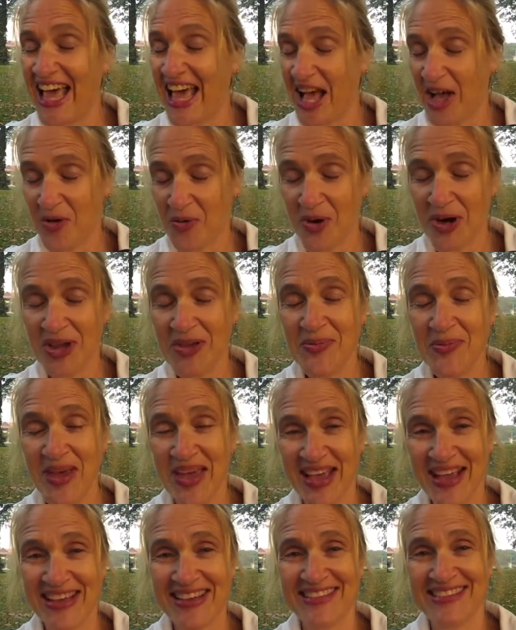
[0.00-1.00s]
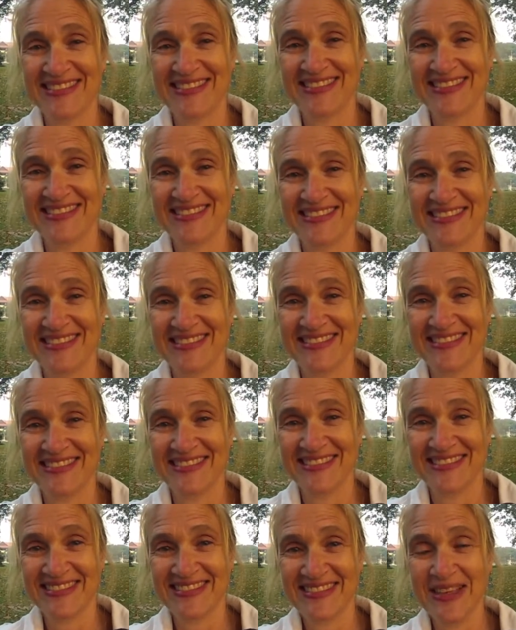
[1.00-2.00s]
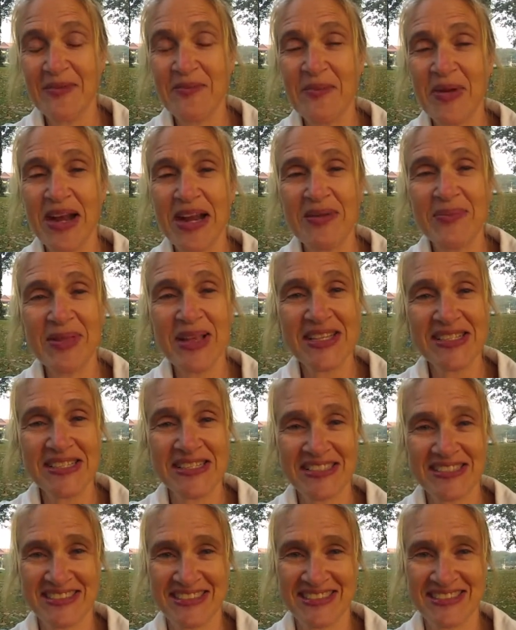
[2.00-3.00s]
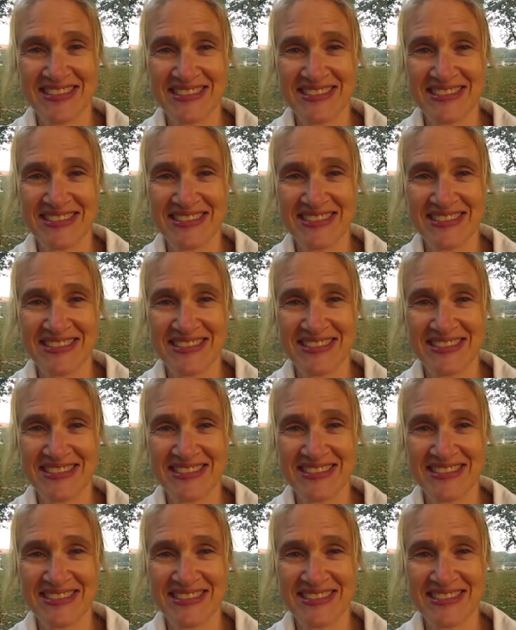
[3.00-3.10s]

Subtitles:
I'll write you back. Many blessings.